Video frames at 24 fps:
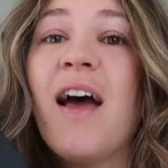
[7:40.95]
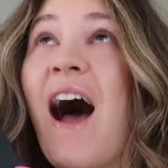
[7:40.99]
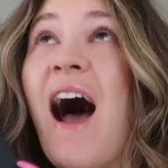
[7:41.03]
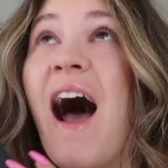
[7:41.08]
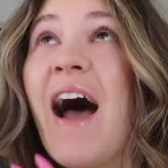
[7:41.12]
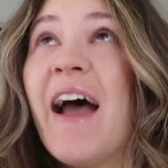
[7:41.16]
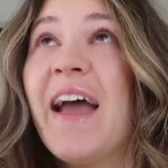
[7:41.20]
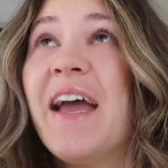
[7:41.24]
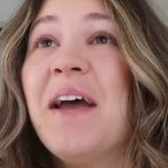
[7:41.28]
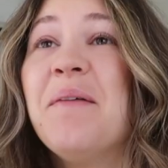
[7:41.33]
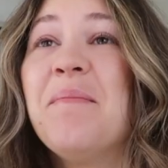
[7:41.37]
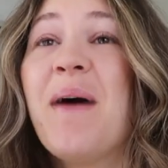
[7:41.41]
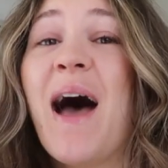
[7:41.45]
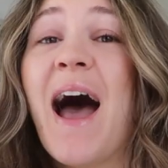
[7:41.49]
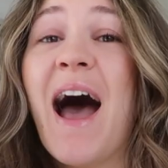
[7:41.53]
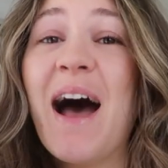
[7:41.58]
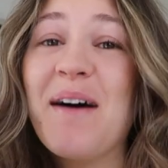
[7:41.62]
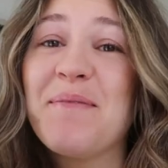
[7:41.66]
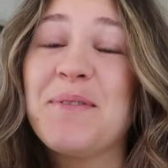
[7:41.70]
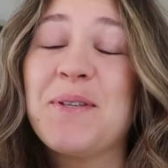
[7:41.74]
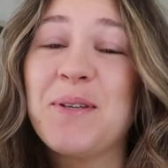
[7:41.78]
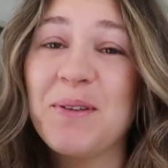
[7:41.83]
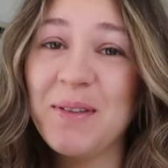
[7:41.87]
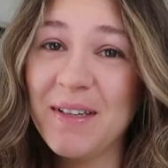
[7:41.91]
I am
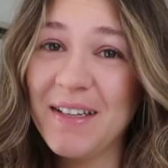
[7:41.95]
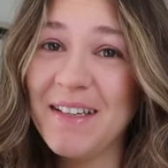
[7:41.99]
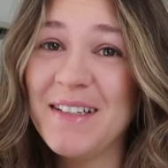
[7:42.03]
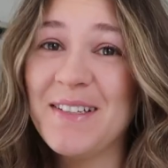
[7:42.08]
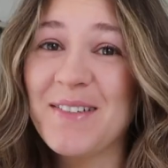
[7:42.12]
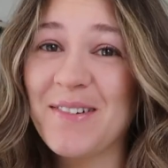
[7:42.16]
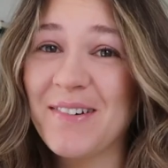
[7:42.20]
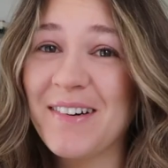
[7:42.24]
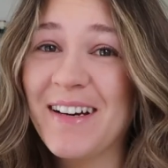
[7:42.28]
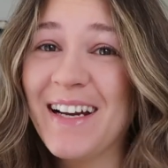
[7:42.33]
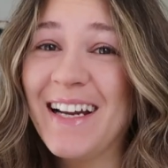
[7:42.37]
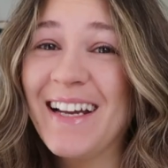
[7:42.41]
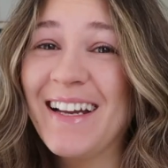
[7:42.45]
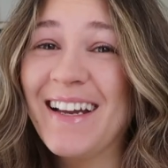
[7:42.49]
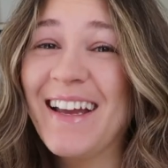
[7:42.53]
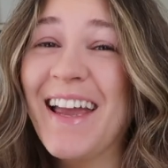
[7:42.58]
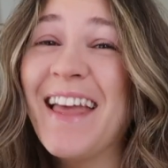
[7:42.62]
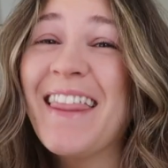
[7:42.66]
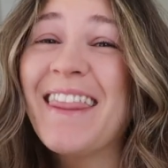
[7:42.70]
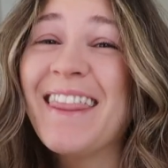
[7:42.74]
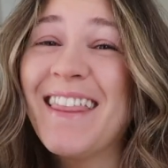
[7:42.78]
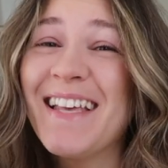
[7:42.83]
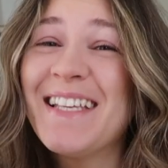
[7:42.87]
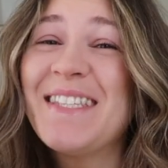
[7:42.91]
absolutely adoring
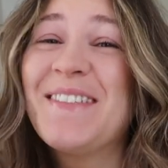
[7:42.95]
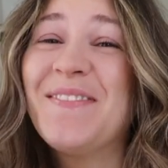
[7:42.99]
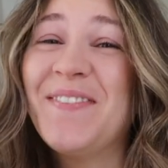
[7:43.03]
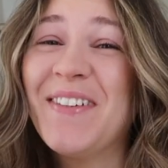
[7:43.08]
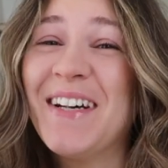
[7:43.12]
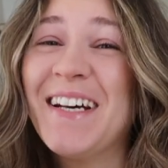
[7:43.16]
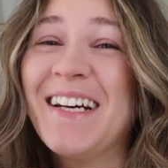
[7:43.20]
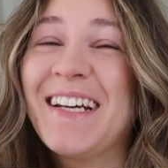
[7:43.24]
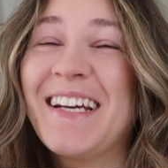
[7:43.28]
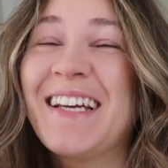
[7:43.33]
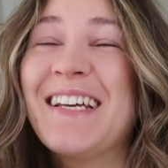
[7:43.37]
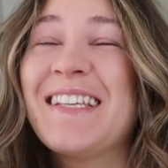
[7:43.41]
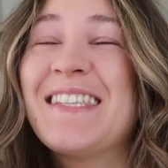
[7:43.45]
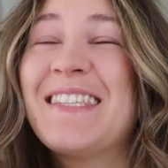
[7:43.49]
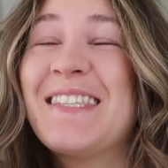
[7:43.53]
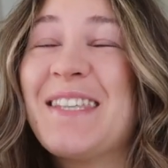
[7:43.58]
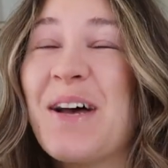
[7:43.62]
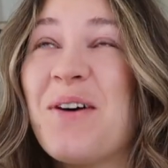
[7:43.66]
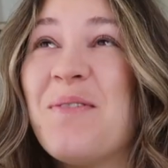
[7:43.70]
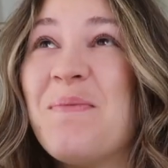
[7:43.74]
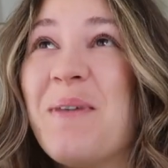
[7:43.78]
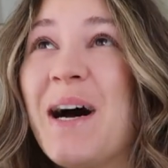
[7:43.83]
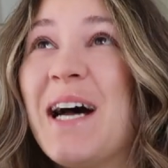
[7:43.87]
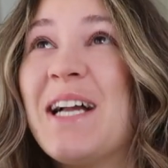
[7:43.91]
this book
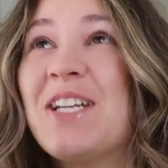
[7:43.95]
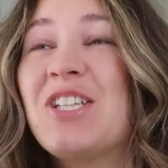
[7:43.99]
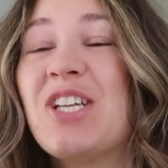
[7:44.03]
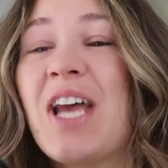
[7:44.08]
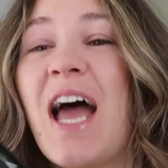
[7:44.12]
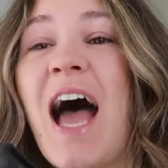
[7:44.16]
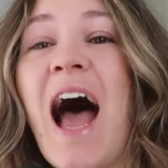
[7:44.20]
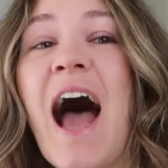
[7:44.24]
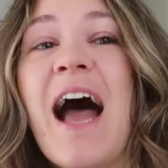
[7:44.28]
so much.